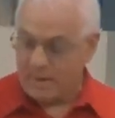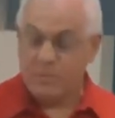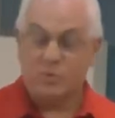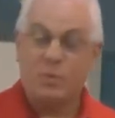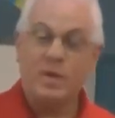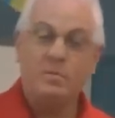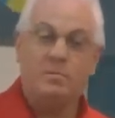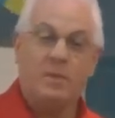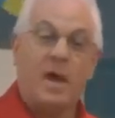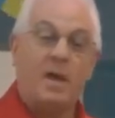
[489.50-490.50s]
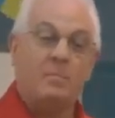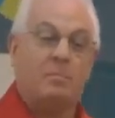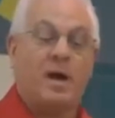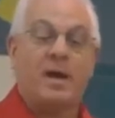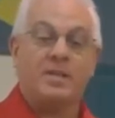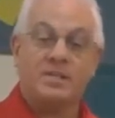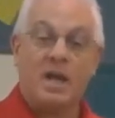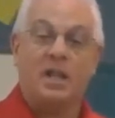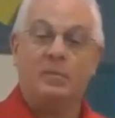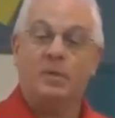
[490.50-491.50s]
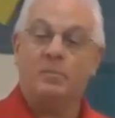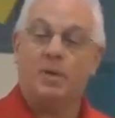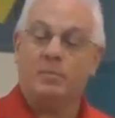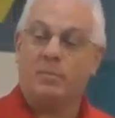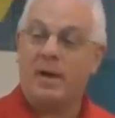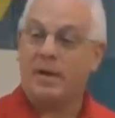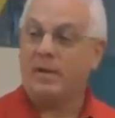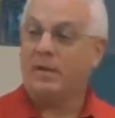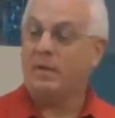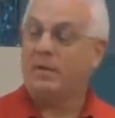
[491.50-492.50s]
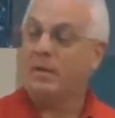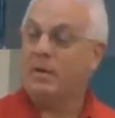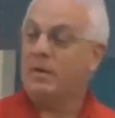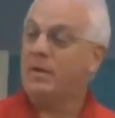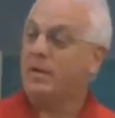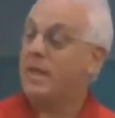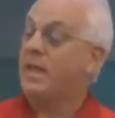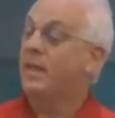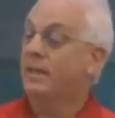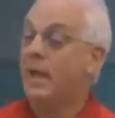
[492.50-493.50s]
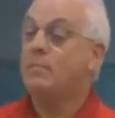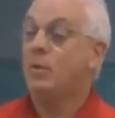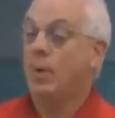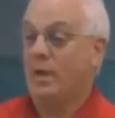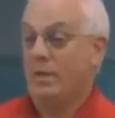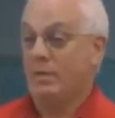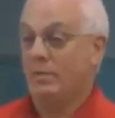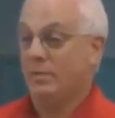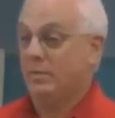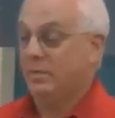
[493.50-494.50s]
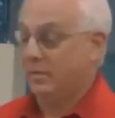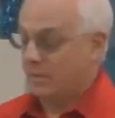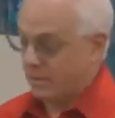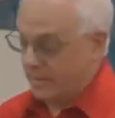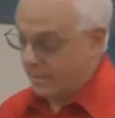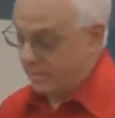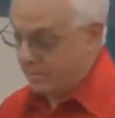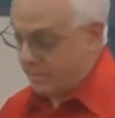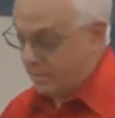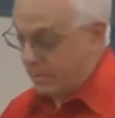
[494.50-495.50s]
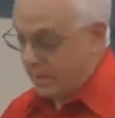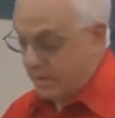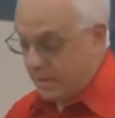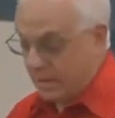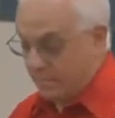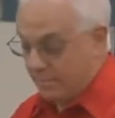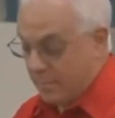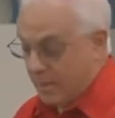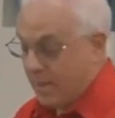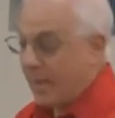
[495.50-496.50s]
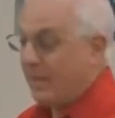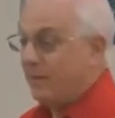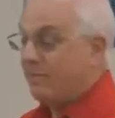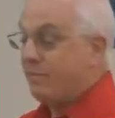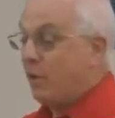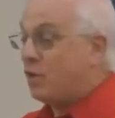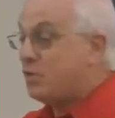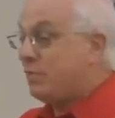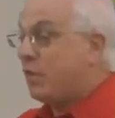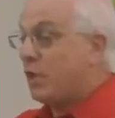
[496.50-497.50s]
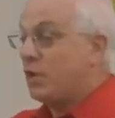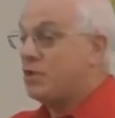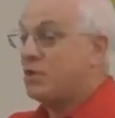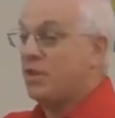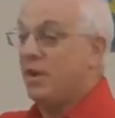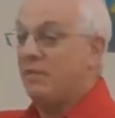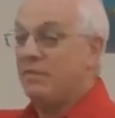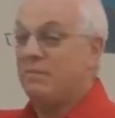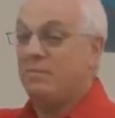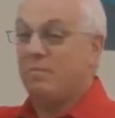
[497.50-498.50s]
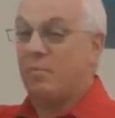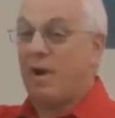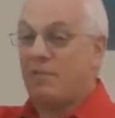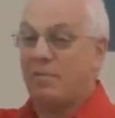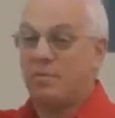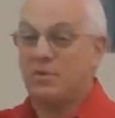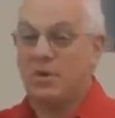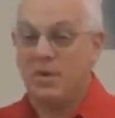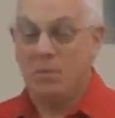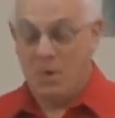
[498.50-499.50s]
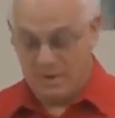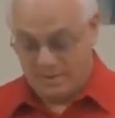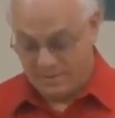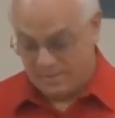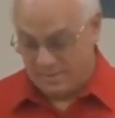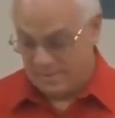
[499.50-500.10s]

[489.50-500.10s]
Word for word: It was written not by Solomon, but by uh, King Lemuel, all right? Um, and the first verse of Proverbs 31